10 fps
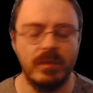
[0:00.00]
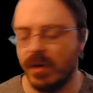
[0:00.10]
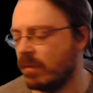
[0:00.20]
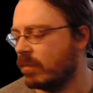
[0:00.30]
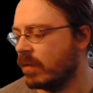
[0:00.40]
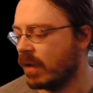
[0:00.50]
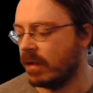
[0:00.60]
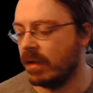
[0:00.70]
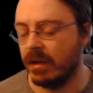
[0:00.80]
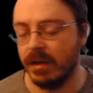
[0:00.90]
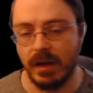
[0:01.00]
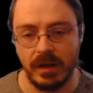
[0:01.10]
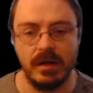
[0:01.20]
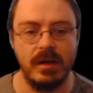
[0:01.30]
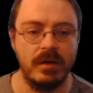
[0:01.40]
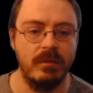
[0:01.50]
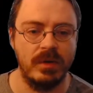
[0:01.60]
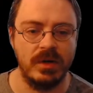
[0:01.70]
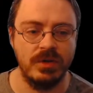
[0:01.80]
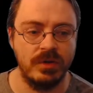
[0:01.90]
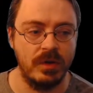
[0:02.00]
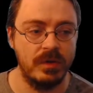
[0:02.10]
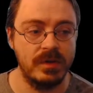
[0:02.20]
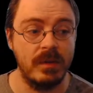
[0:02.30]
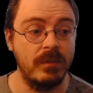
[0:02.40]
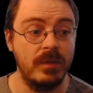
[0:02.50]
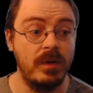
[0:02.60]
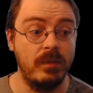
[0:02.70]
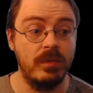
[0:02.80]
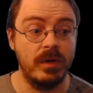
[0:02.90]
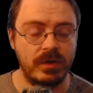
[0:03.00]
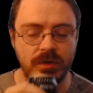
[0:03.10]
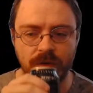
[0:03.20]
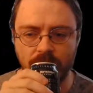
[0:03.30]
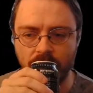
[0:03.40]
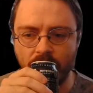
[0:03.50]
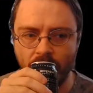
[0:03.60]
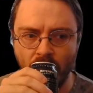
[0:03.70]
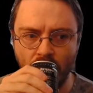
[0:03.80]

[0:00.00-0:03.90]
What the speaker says: where probably I need another brush stroke, some new brush stroke.